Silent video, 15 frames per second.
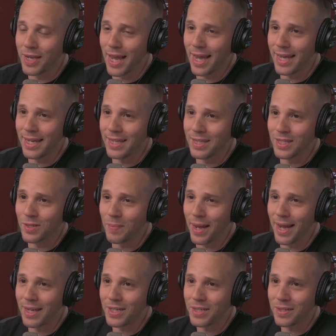night in this
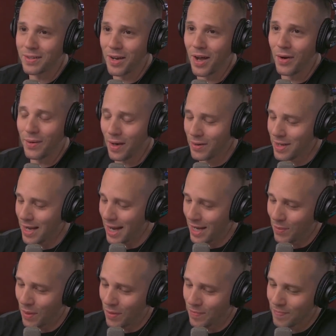match? No? Okay,
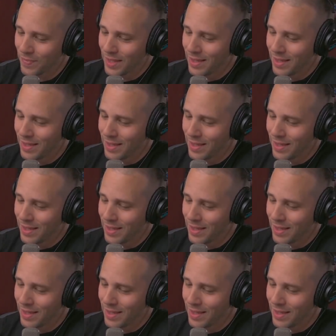I won't.